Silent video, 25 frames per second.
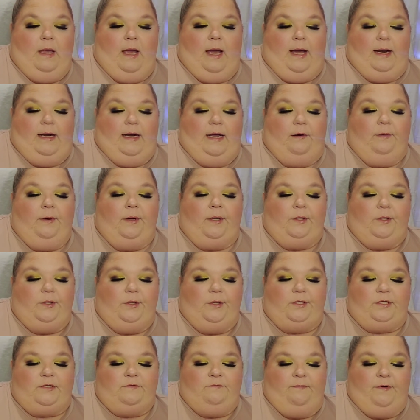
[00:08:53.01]
I know it
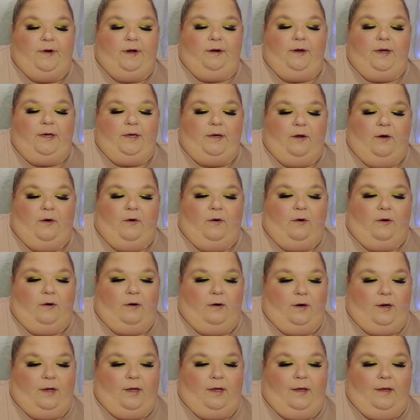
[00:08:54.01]
looks very
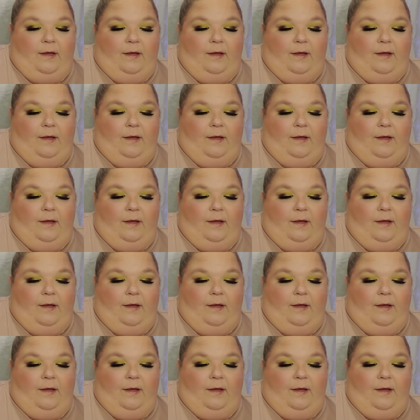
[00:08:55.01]
dark